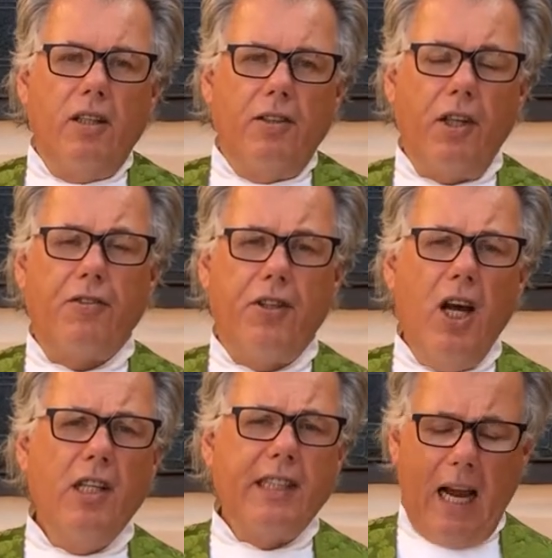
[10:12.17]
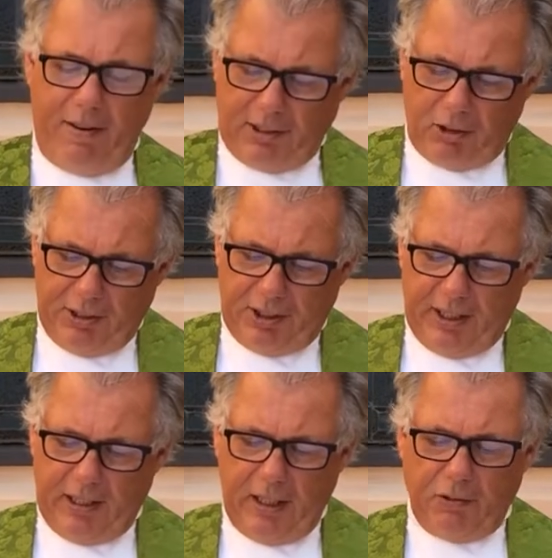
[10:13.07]
The third
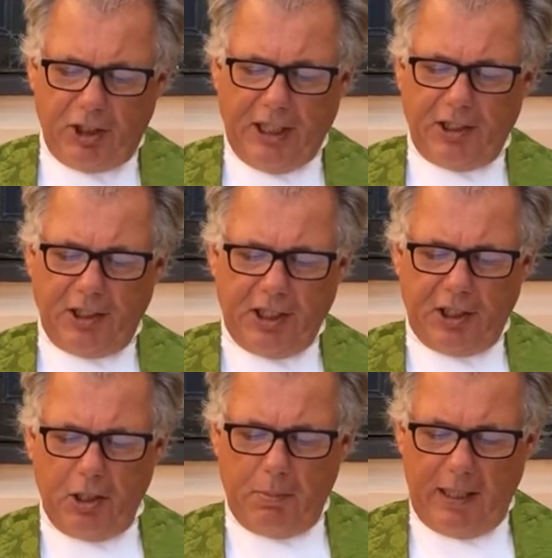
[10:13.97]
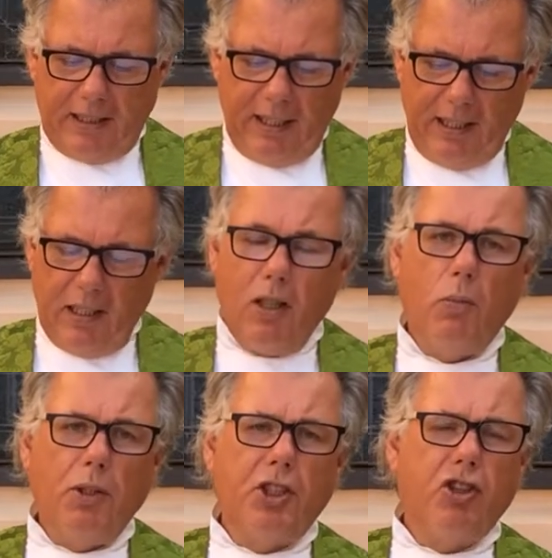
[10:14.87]
characteristic of Jesus' humility
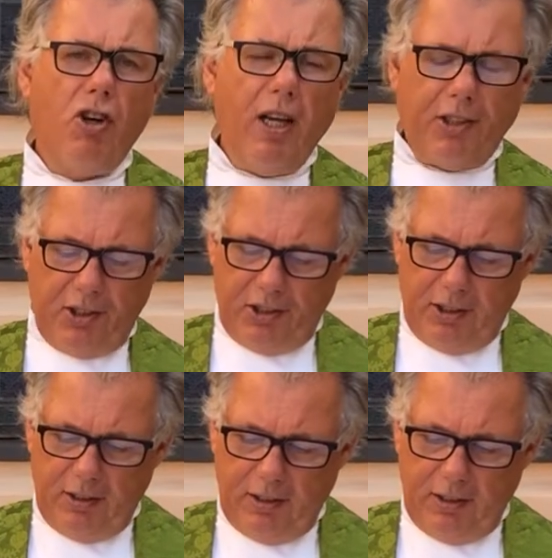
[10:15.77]
was trust.